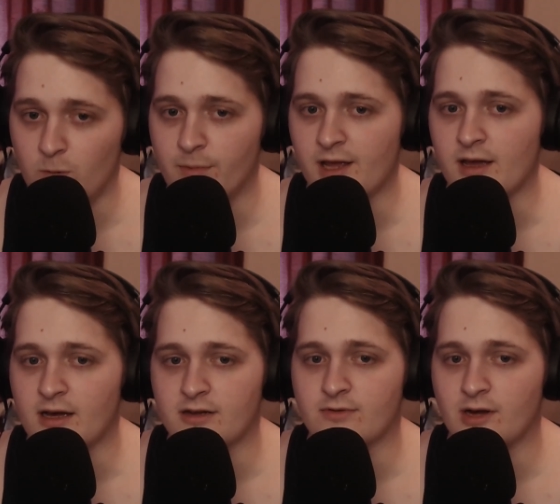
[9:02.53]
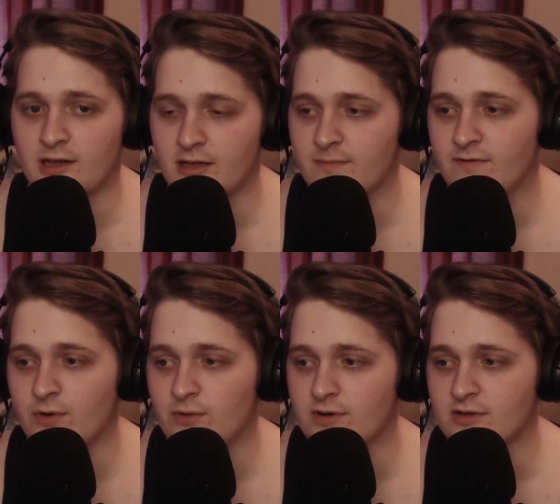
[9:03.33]
me, and a great leap
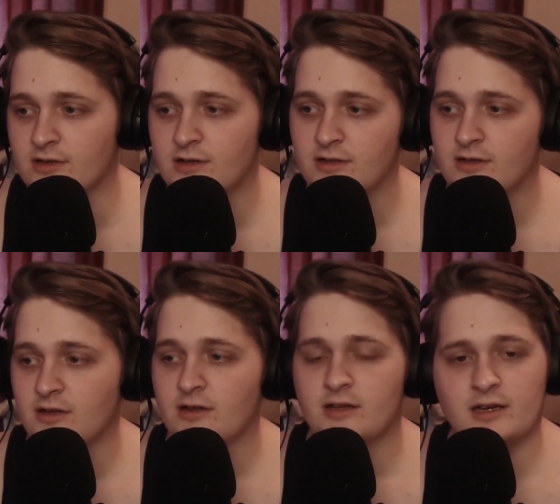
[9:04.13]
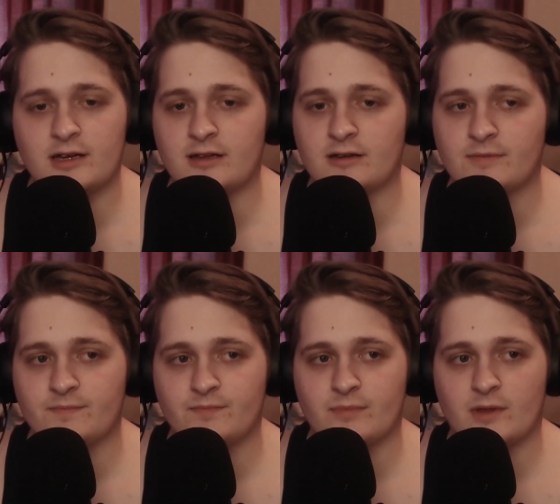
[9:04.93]
forward in,
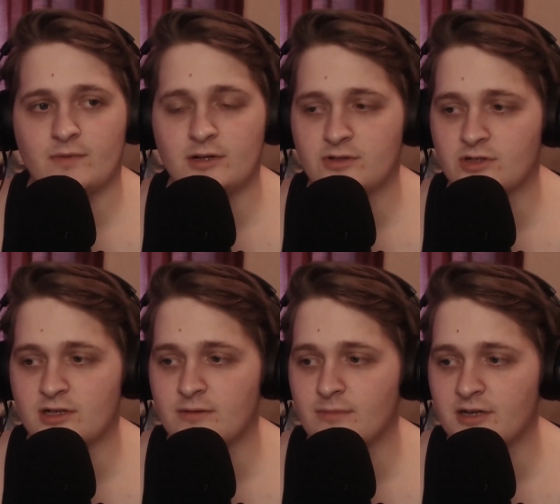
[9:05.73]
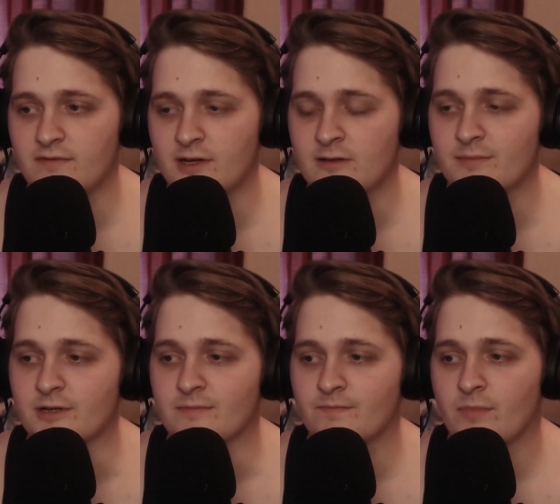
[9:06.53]
well, just in my
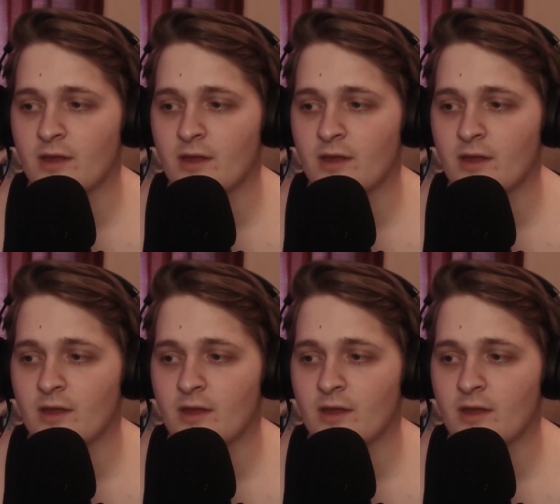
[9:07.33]
development.